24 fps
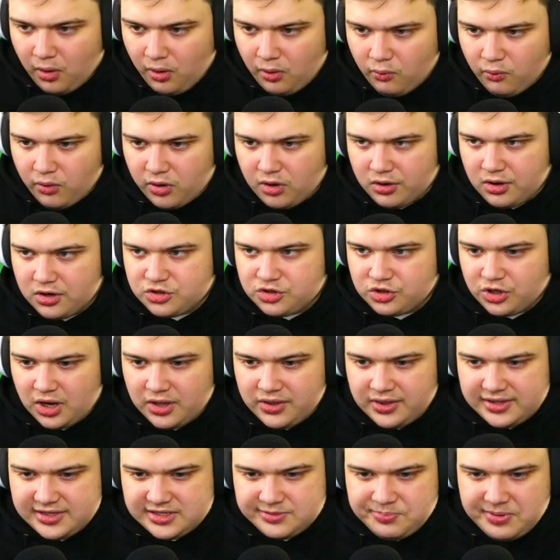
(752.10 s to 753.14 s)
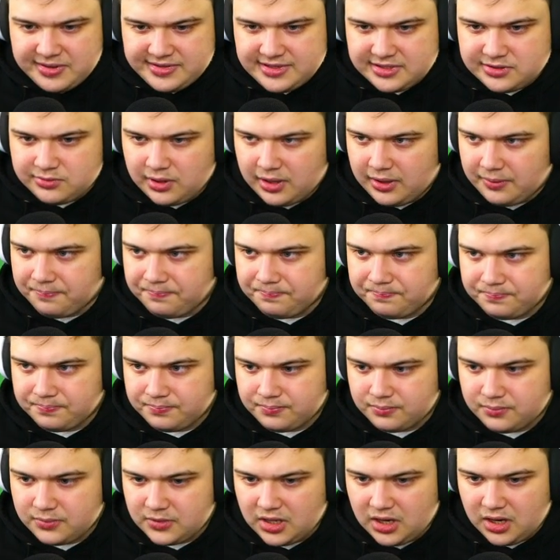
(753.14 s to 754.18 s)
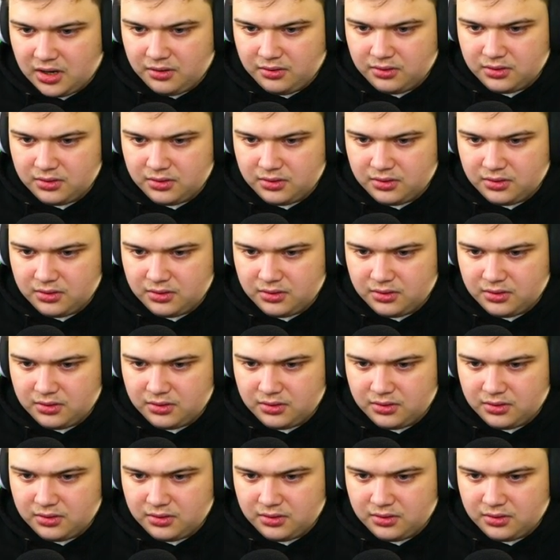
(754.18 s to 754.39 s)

we're going to try these spins as well. You know?